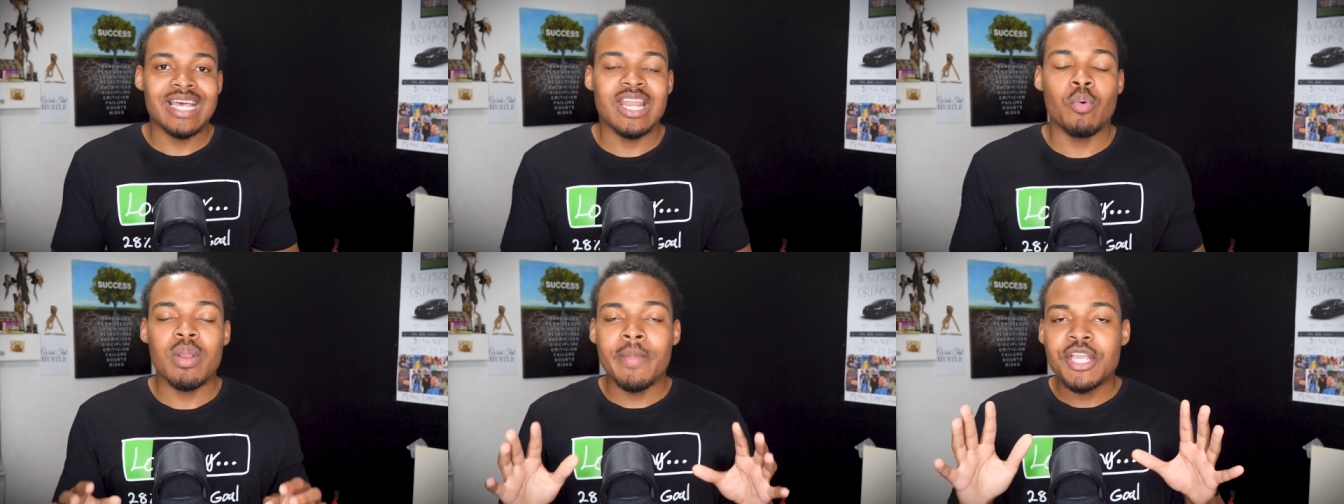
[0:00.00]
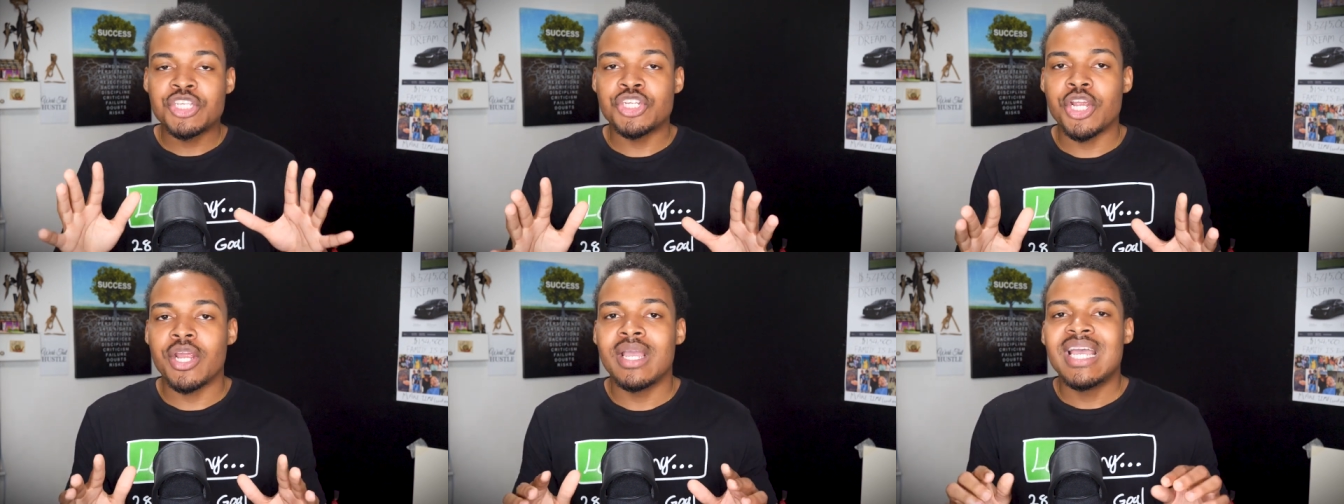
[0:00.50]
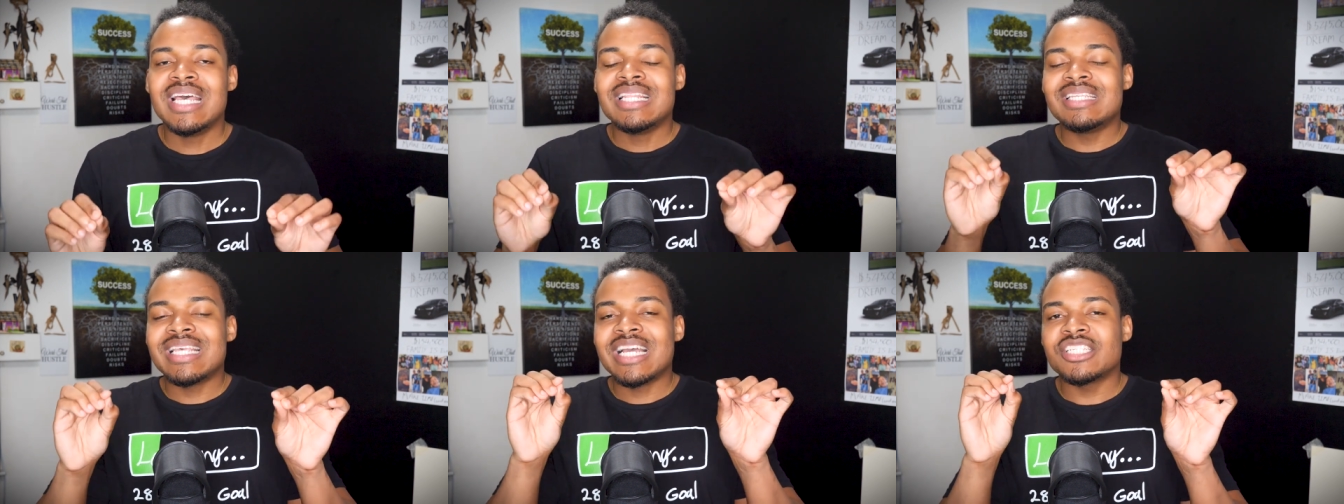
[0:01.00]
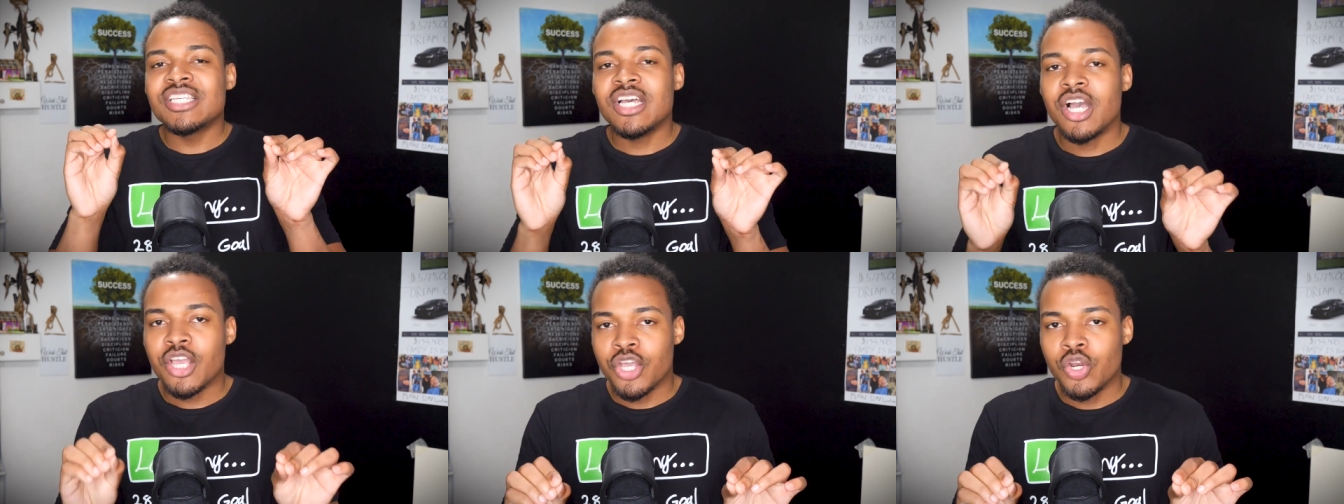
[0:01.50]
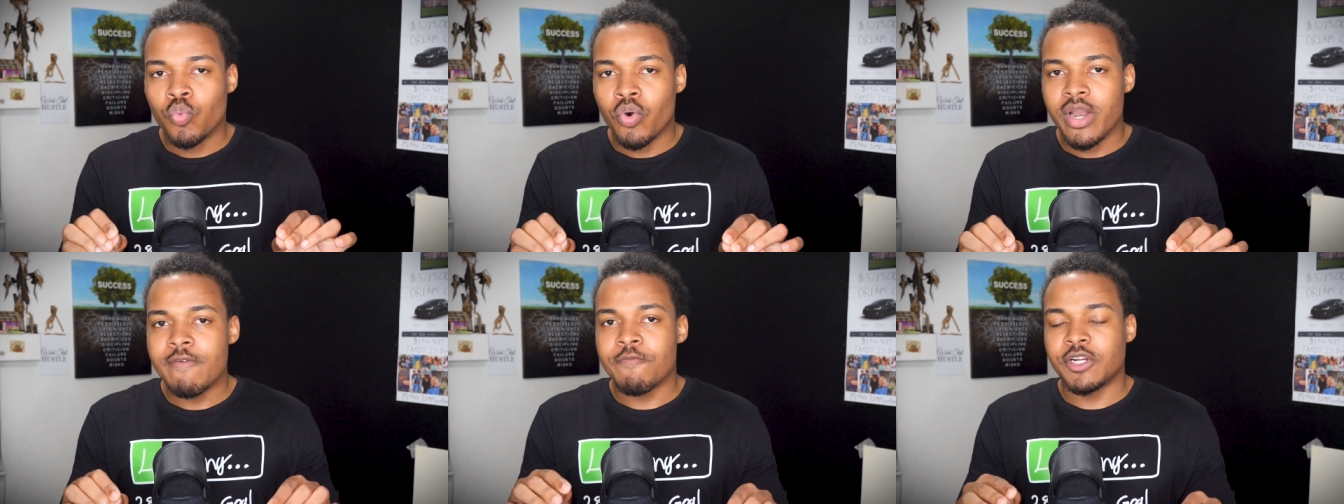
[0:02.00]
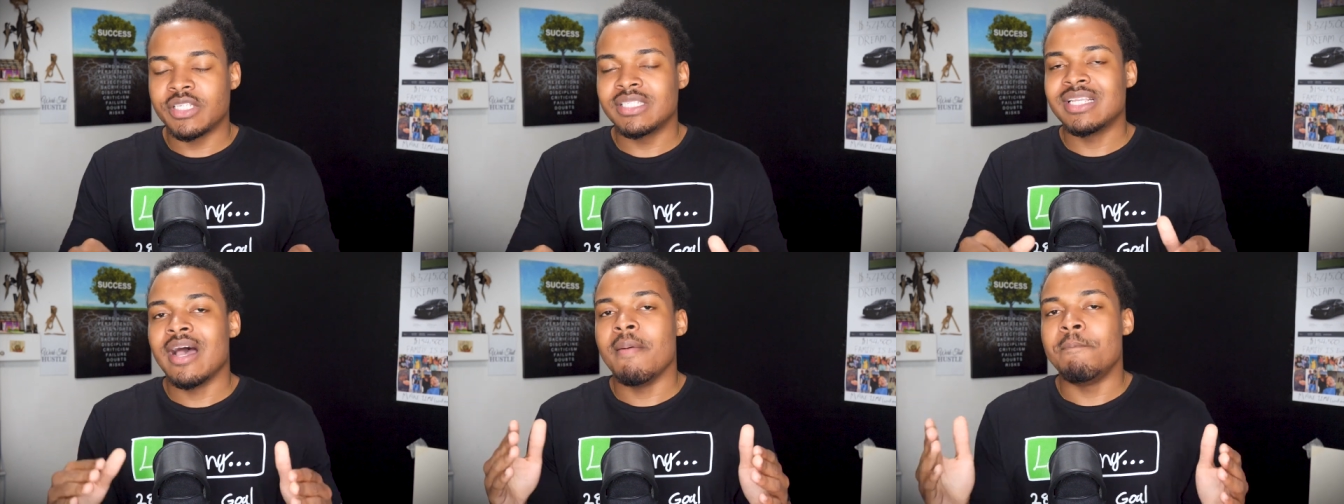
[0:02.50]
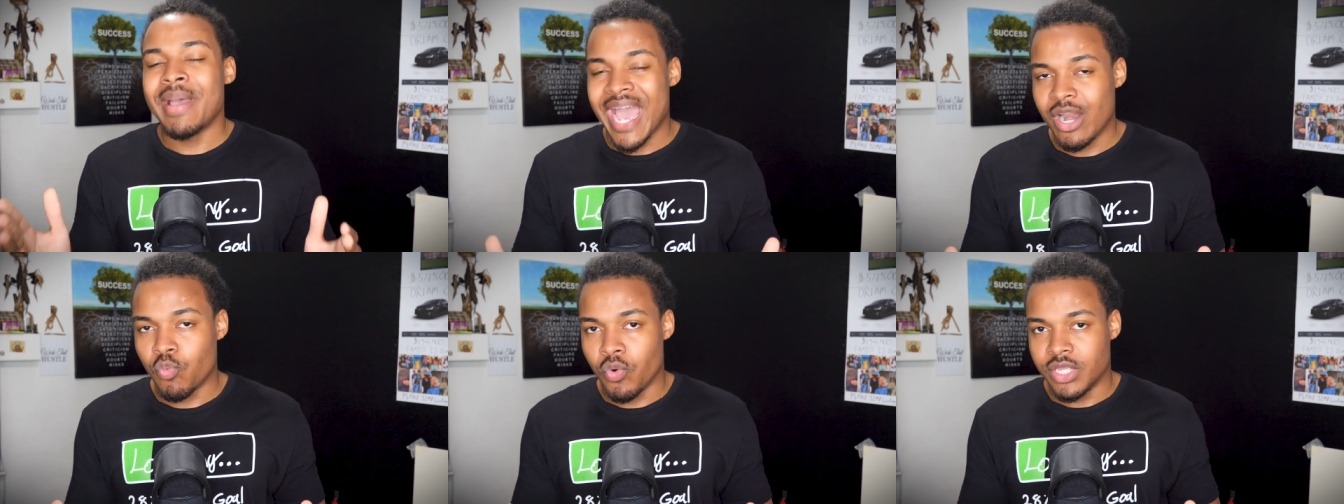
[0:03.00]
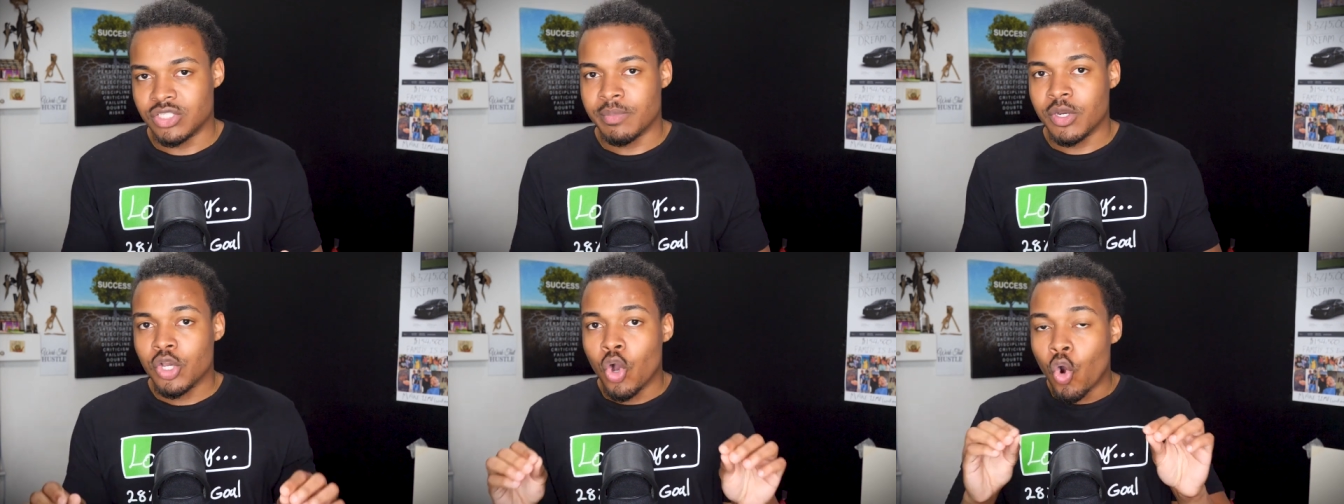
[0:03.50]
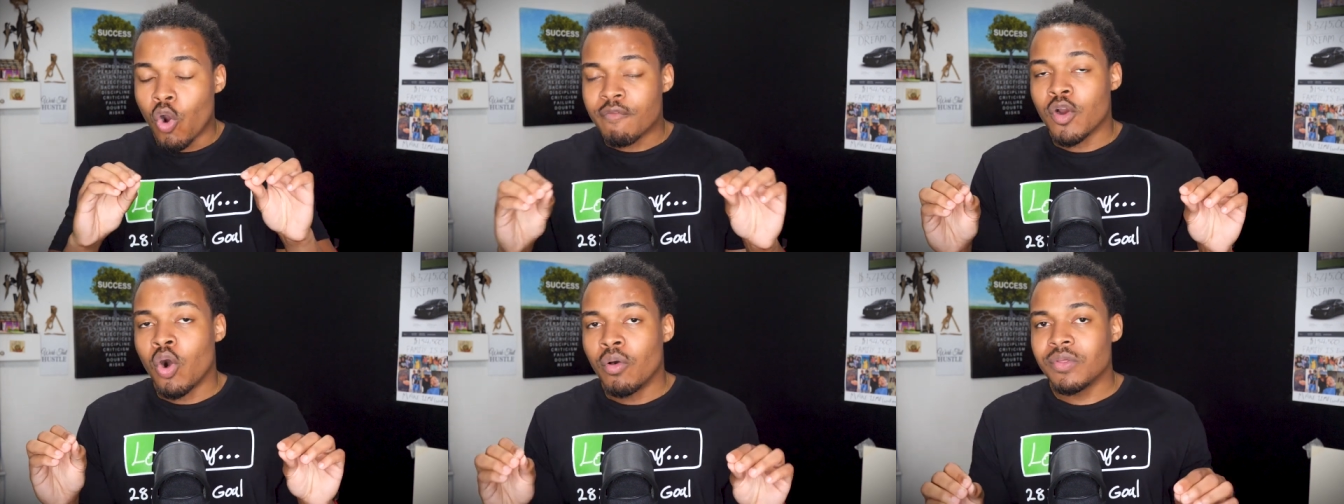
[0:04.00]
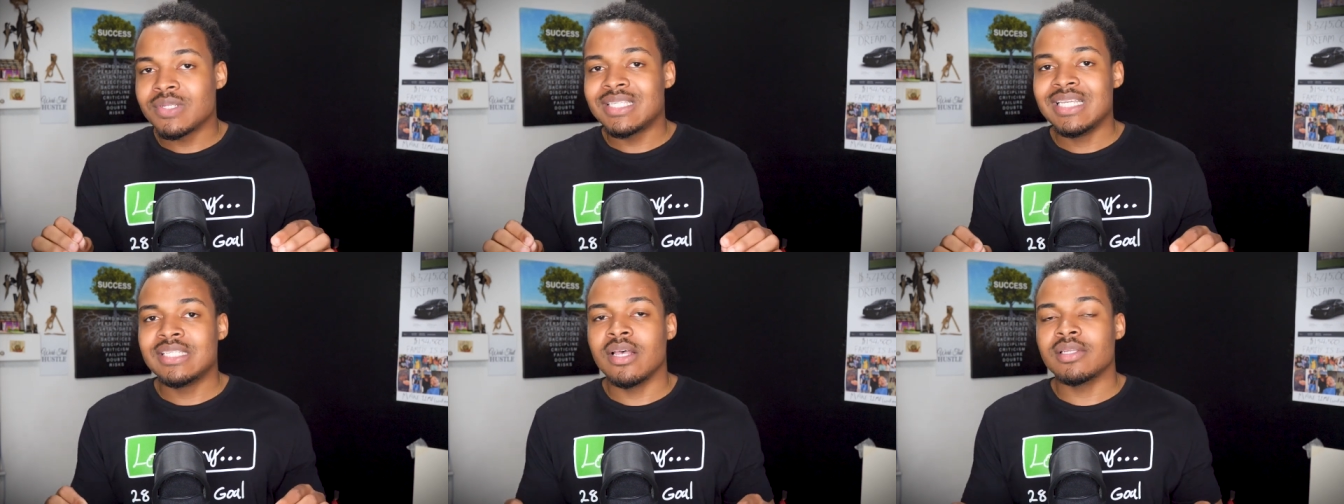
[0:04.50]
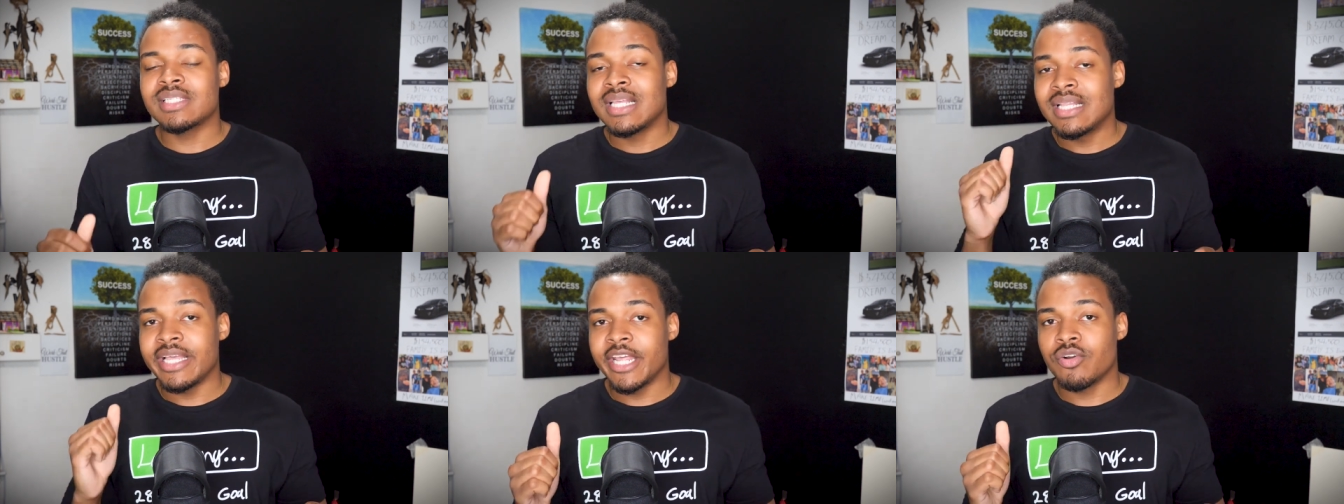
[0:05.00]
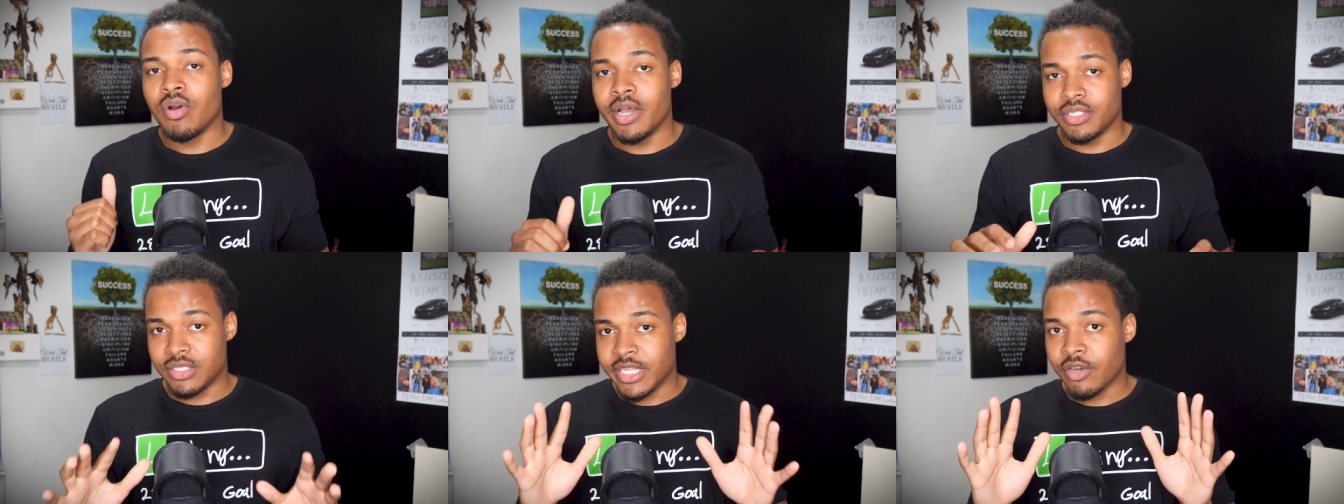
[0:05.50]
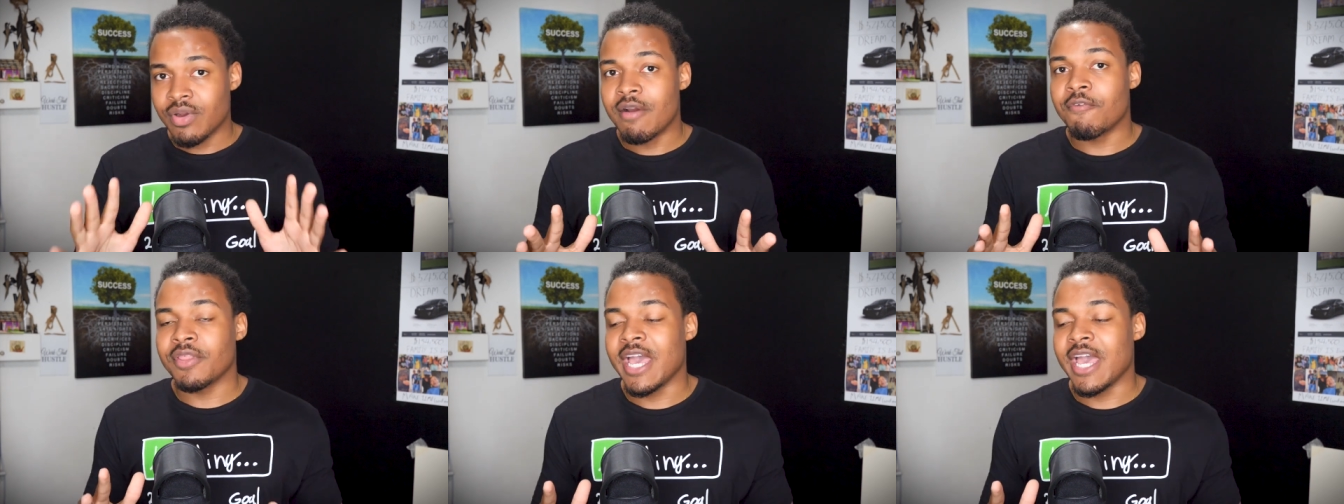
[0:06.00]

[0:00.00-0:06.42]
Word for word: And I want to make sure this is actually a good one versus a bad one. So I'm going to go over all those details later on. So stick around for